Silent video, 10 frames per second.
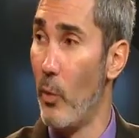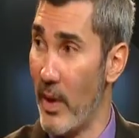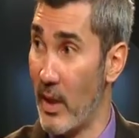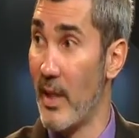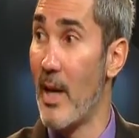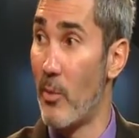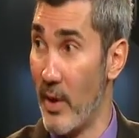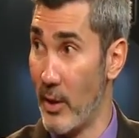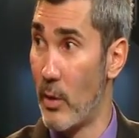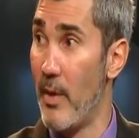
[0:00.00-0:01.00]
but we
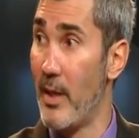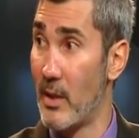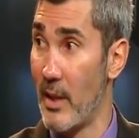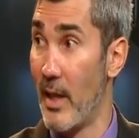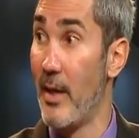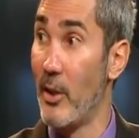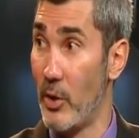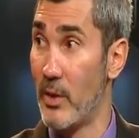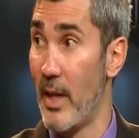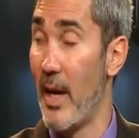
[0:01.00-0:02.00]
collaborate tremendously on
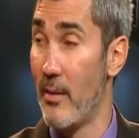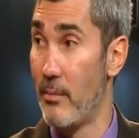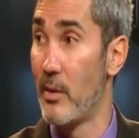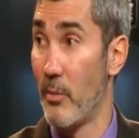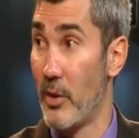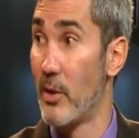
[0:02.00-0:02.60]
issues that have some